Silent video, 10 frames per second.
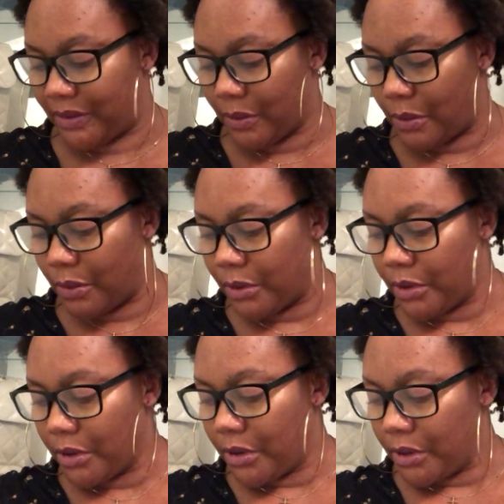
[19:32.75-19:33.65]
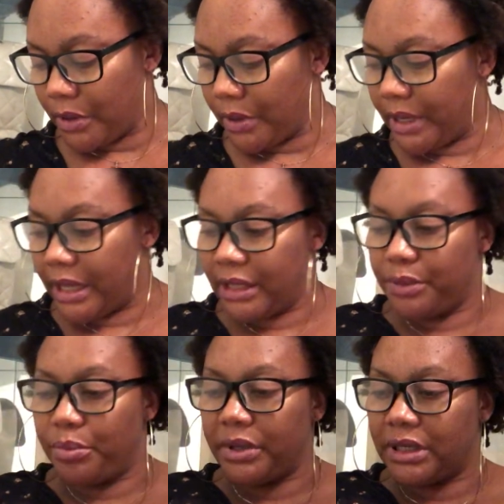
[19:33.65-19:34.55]
So yeah, this
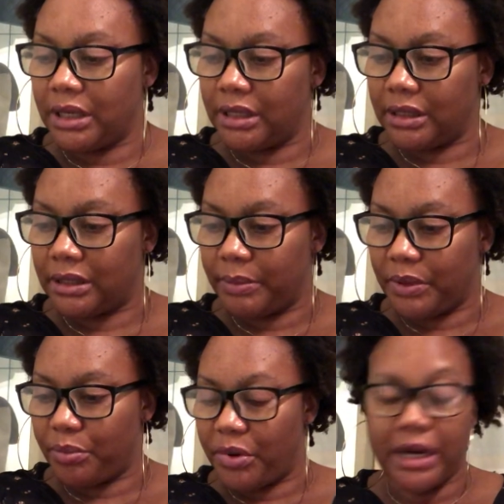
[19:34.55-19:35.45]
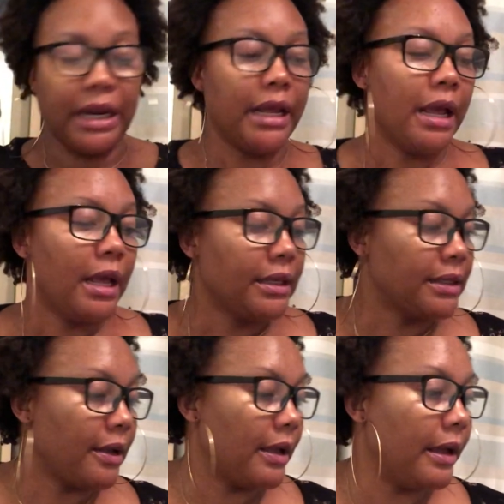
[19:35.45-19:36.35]
bracelet is a bit prickly.
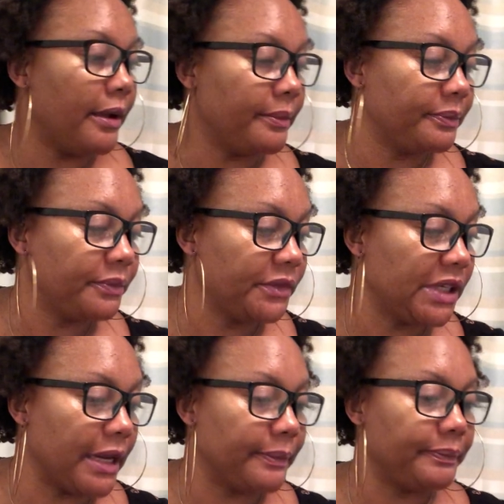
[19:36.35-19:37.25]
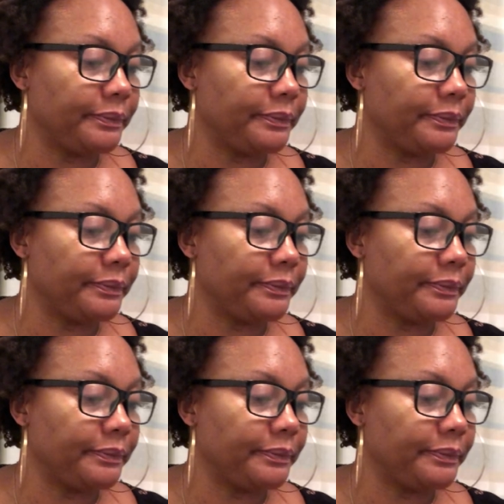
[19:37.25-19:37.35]
So yeah,